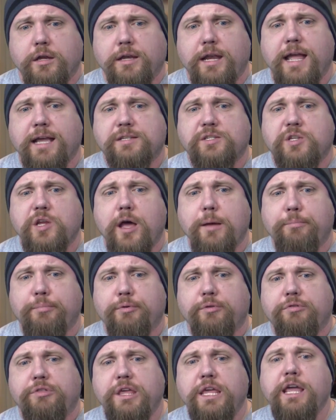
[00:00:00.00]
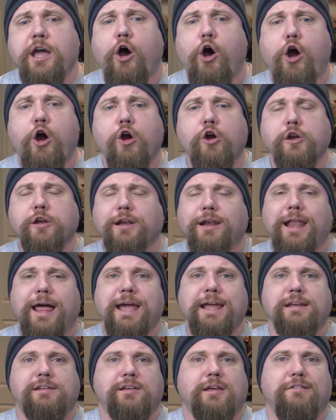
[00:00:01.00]
Next up, the
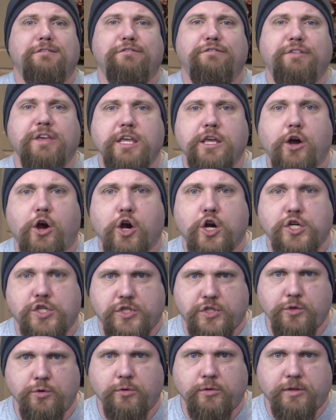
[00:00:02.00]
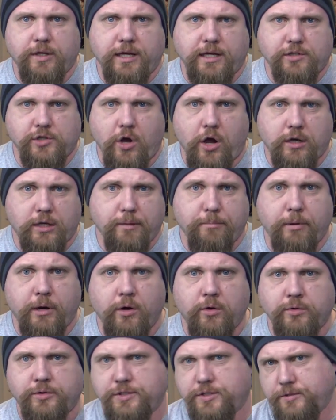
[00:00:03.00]
Hardlight VR suit that I talked
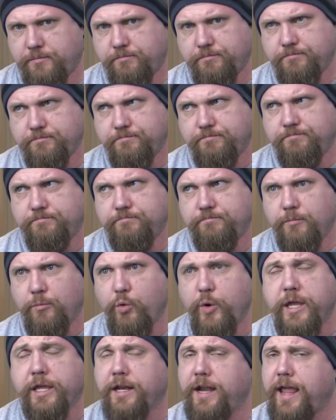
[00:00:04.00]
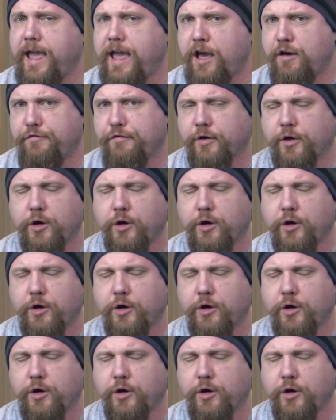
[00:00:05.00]
about a week and a half